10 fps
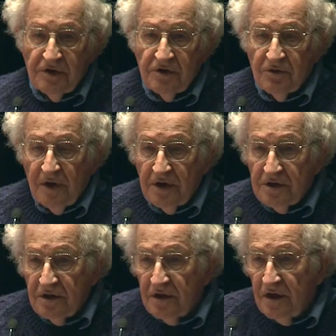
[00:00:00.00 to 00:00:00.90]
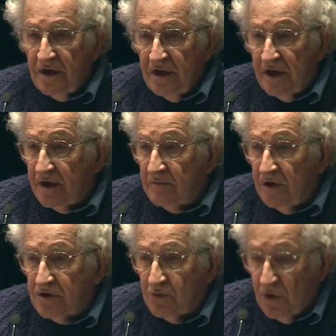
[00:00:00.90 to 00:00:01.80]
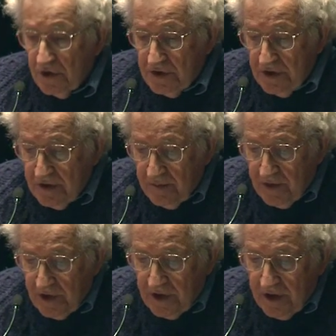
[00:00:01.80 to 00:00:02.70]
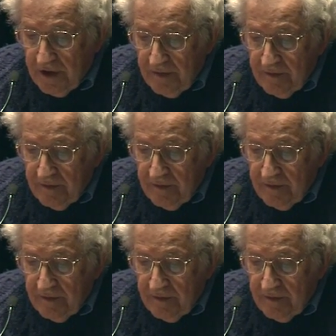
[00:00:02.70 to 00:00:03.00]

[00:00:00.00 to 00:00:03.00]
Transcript: situation and much worse than apartheid.